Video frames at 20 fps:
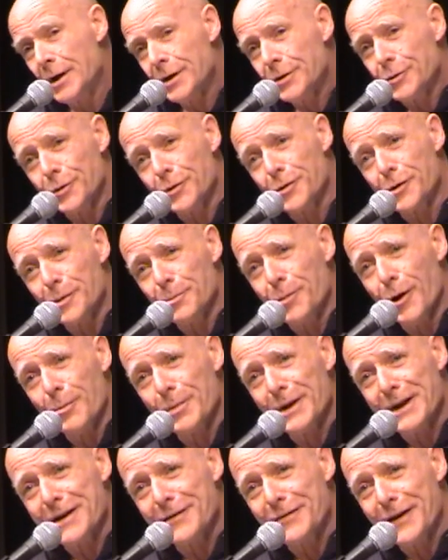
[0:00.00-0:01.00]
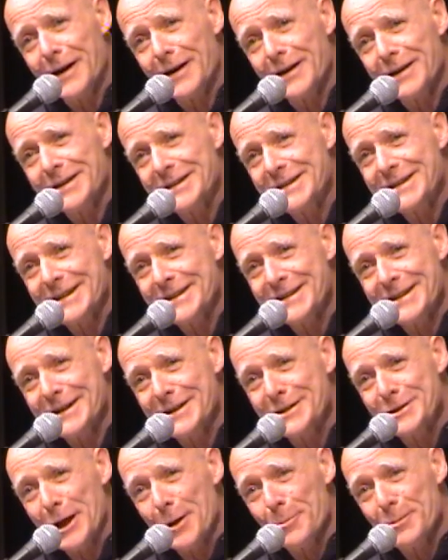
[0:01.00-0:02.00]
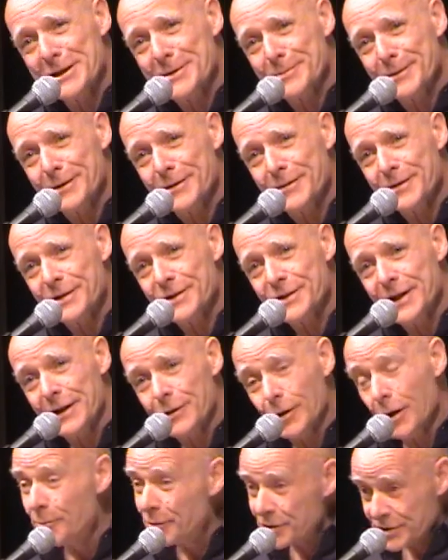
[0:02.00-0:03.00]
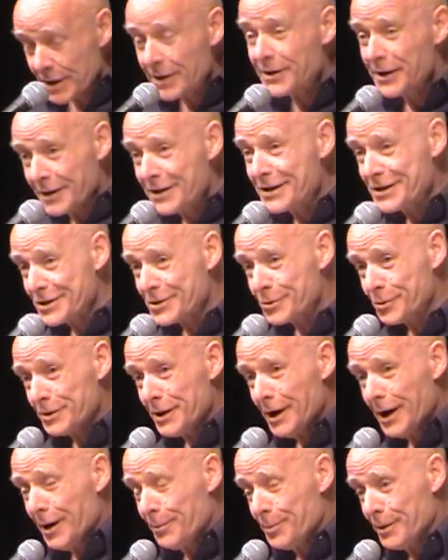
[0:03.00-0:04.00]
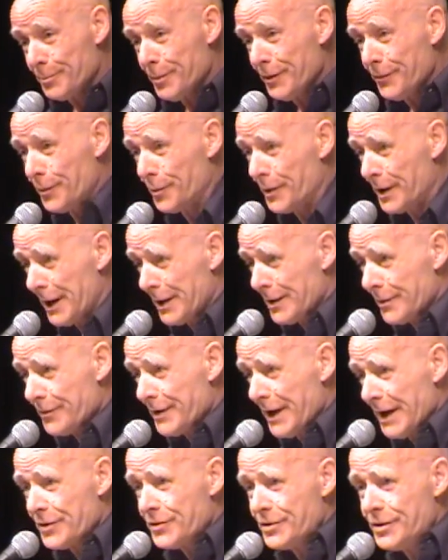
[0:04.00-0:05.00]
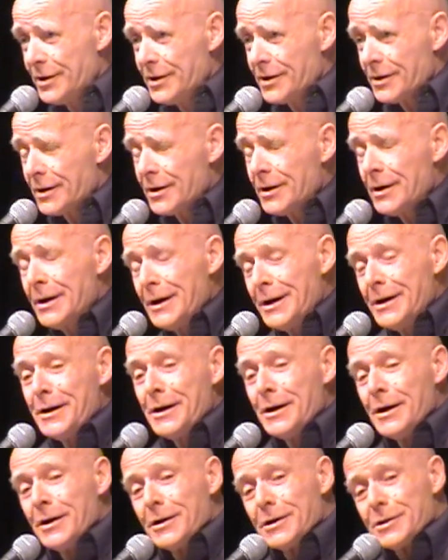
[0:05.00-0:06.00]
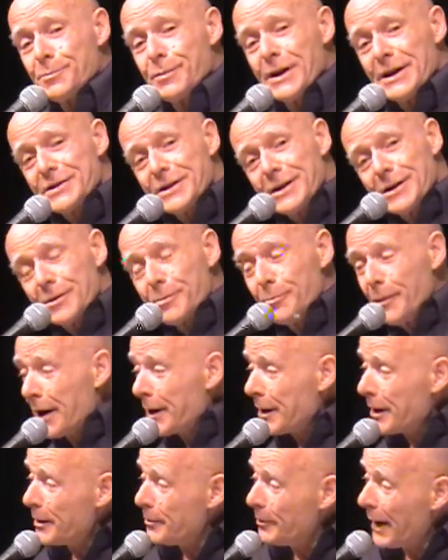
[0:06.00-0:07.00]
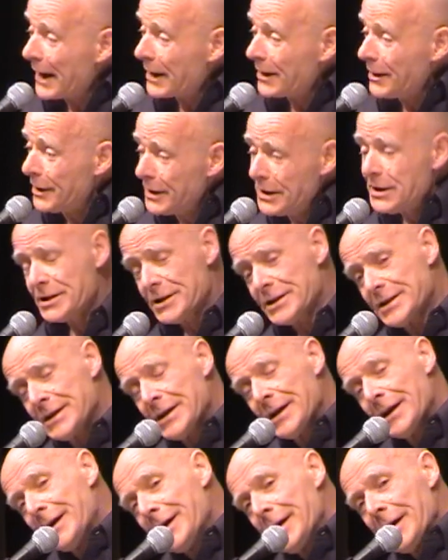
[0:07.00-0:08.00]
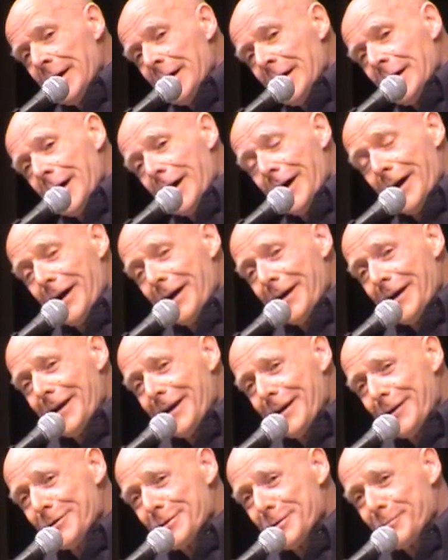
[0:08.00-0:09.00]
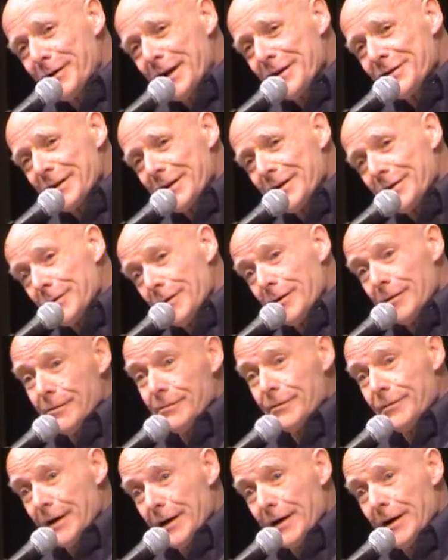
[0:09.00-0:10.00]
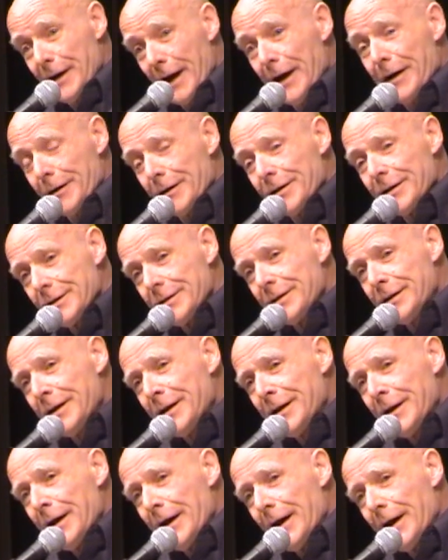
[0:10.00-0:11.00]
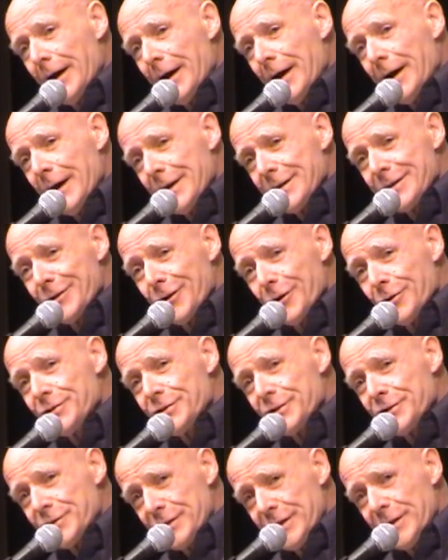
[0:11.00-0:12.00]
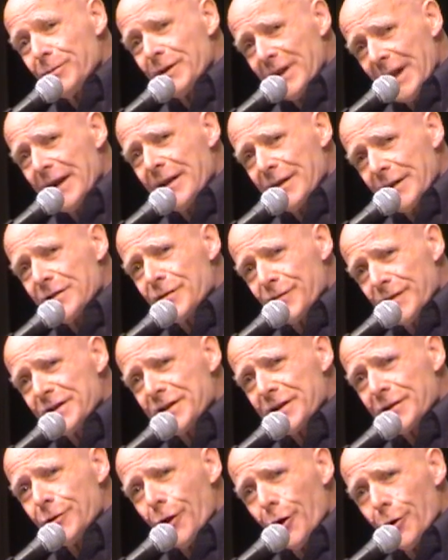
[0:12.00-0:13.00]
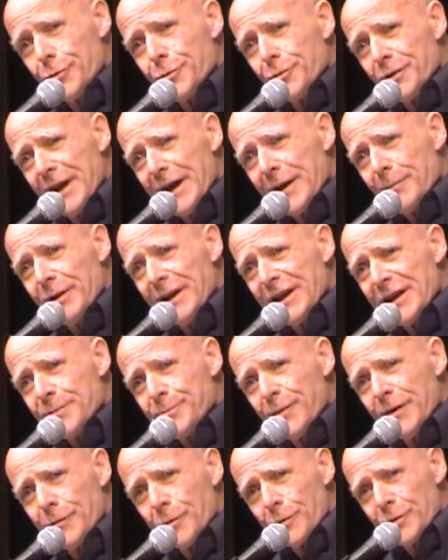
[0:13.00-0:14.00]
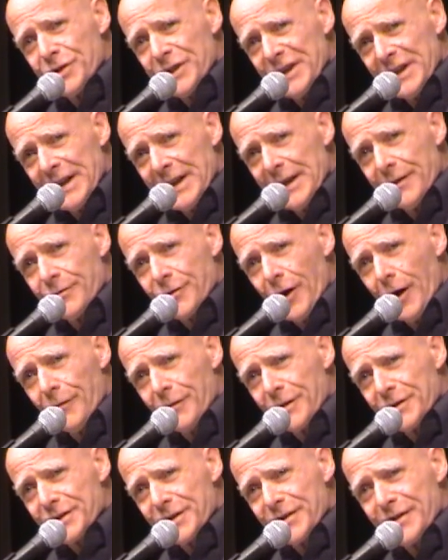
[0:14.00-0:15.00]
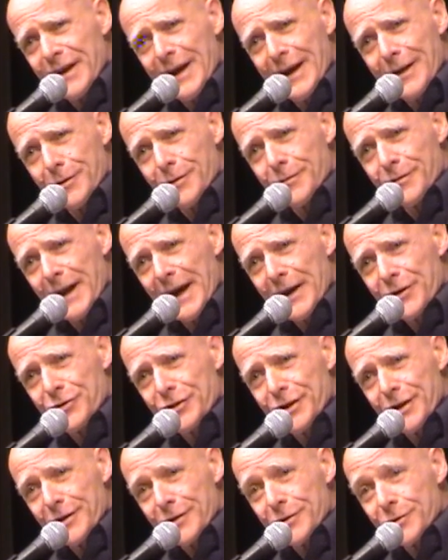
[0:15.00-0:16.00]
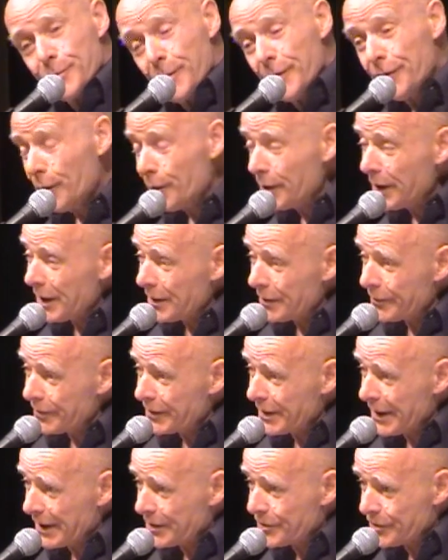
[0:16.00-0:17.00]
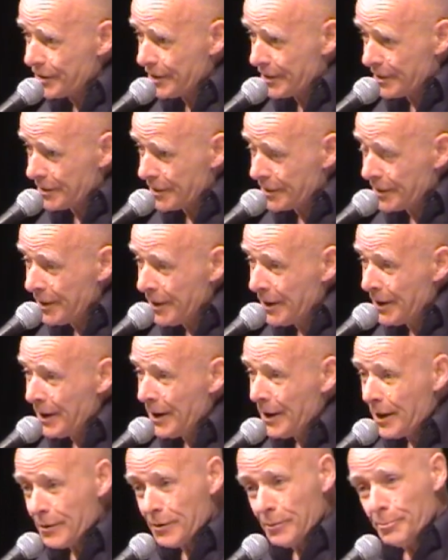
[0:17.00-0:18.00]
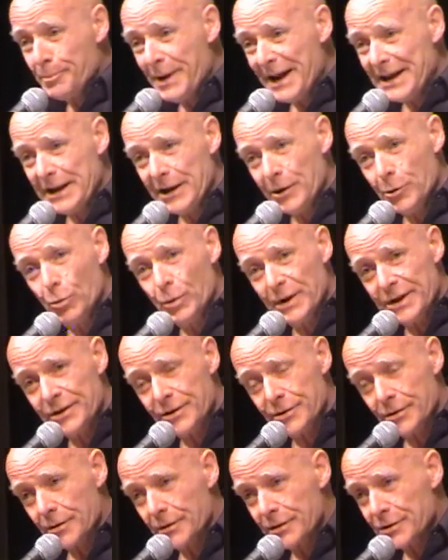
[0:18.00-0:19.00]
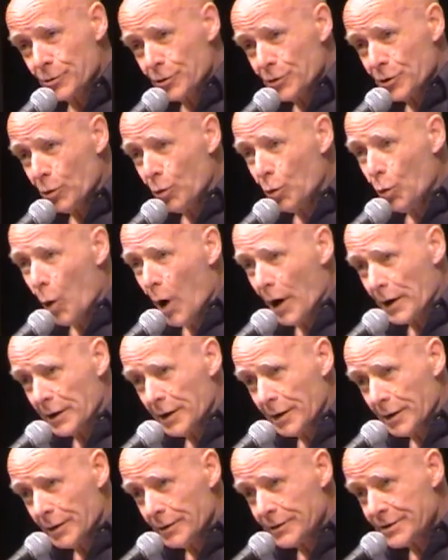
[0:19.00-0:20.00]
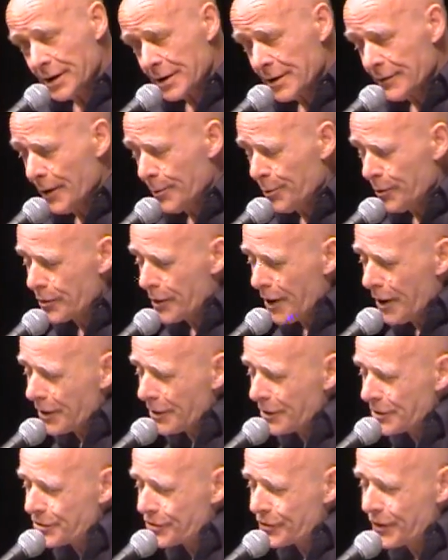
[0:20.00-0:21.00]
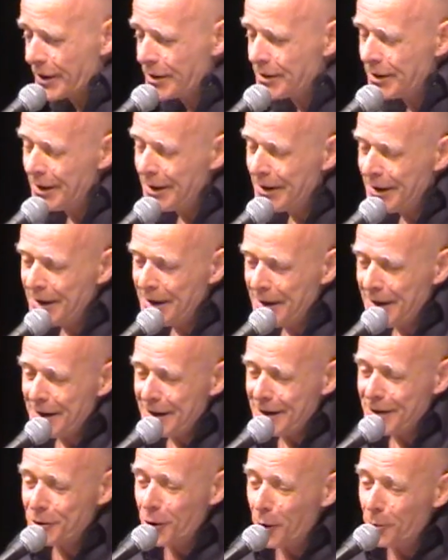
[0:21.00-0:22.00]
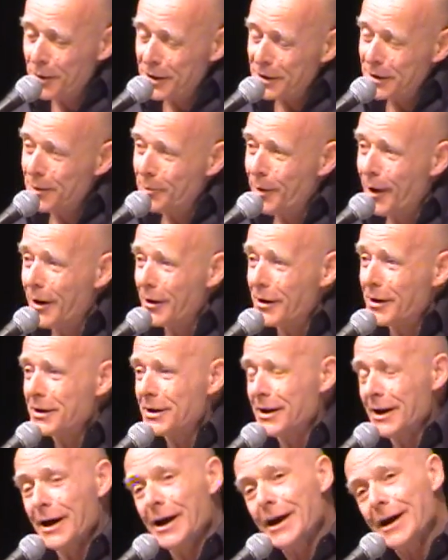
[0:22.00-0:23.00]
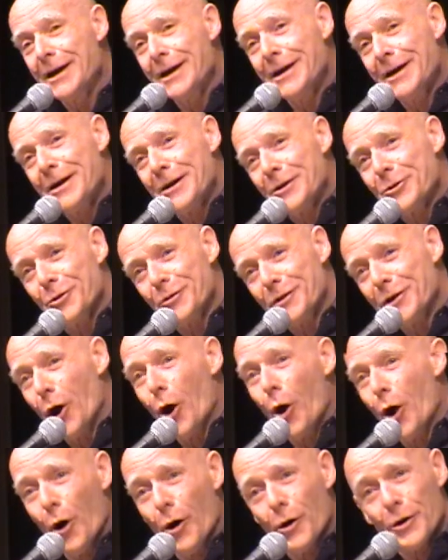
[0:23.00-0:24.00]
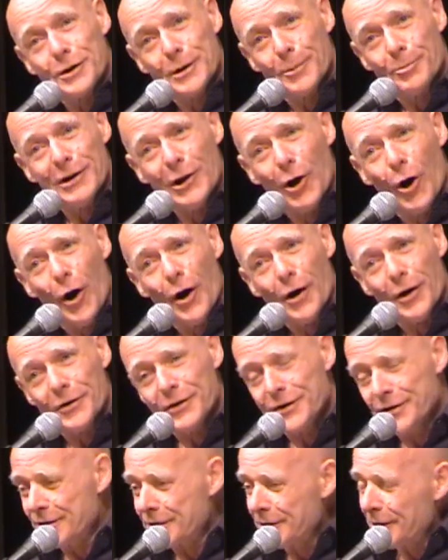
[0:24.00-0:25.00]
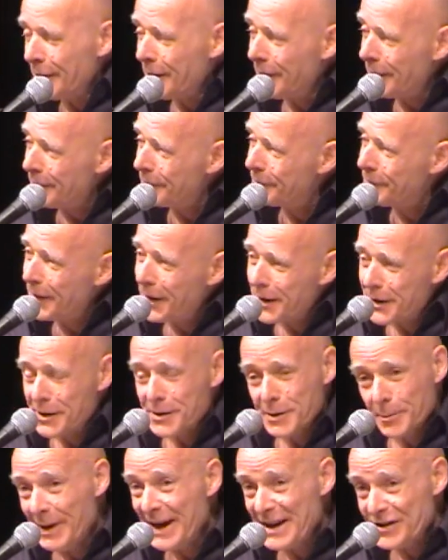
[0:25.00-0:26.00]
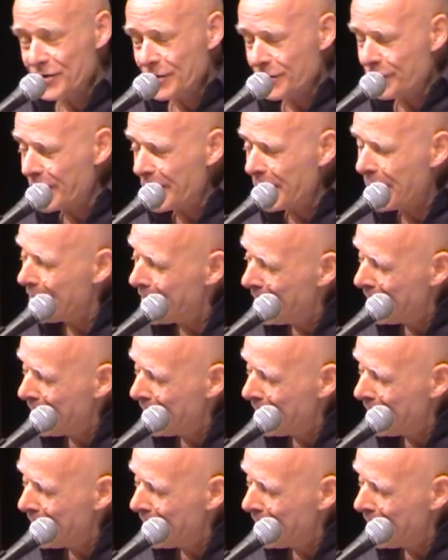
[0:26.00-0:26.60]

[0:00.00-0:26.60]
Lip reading: to the Republic of Ireland since the establishment of the state. Almost certainly this is going to happen before the end of next year, as President Mary McAleese, who's the President of Ireland, has announced that she would like this visit now to take place before she leaves office at the end of next year. So before the end of the next year, Betty Windsor is going to waddle up O'Connell Street in Dublin, apparently, to the awed applause of the peasantry.